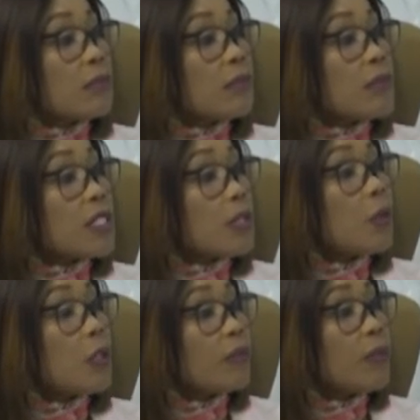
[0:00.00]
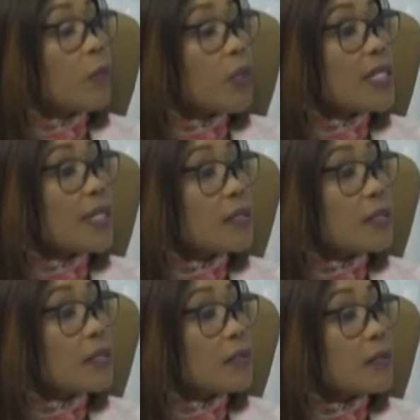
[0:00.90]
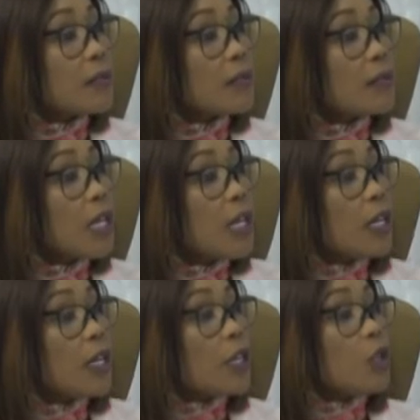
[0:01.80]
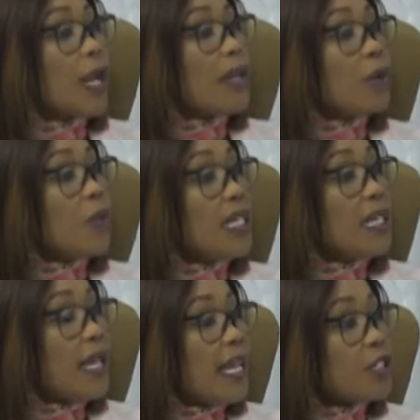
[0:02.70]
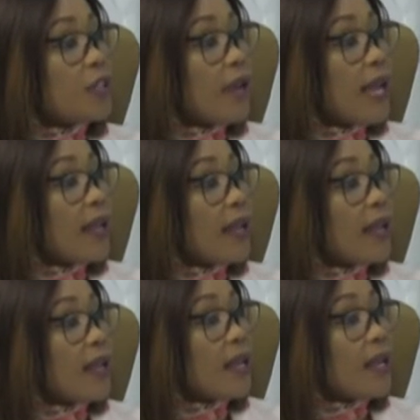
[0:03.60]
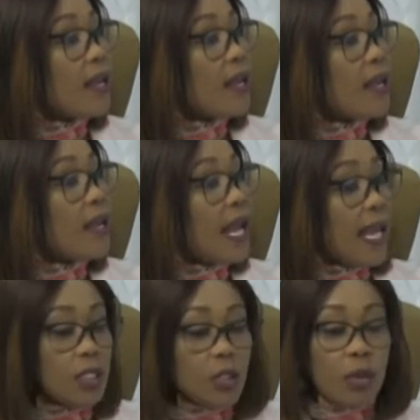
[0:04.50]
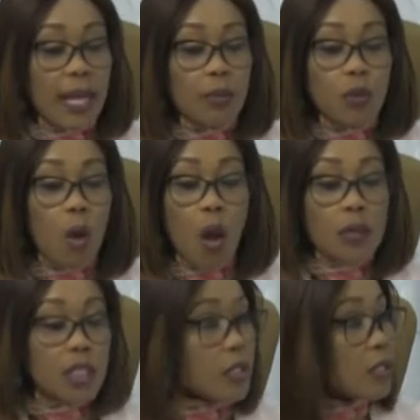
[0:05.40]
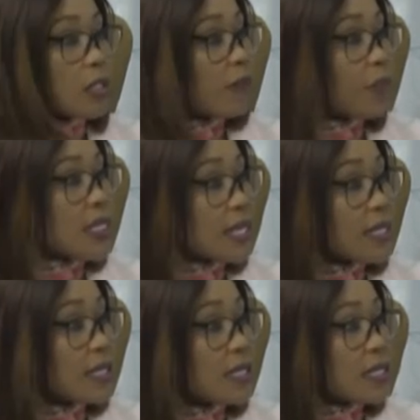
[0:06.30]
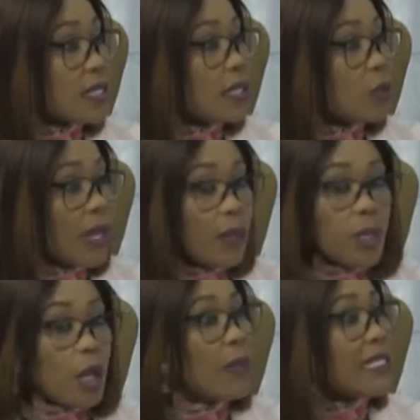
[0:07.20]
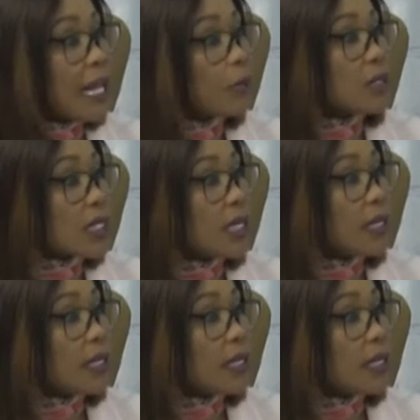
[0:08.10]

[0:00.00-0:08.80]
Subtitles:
someone of importance. You can remain in Nigeria and you can do all sorts of businesses. You can become a Dangote